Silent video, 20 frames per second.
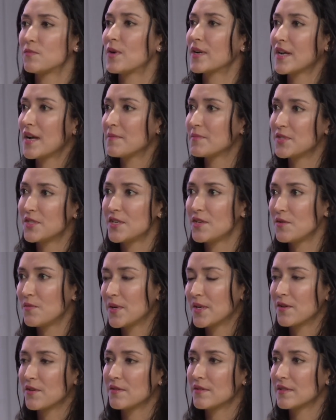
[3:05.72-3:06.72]
to you
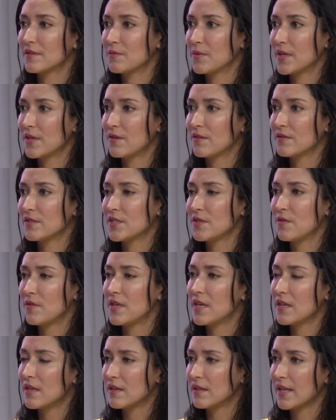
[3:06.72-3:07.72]
when you're? Do you
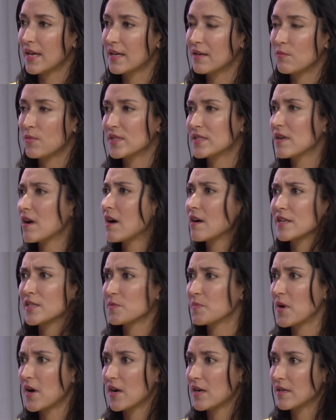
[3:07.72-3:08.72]
think, like, what's the
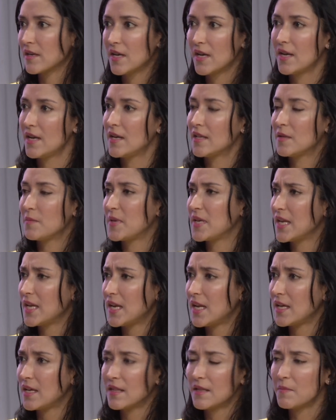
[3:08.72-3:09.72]
hardest part? The
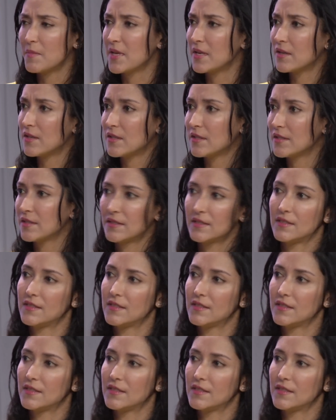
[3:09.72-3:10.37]
beginning, the middle?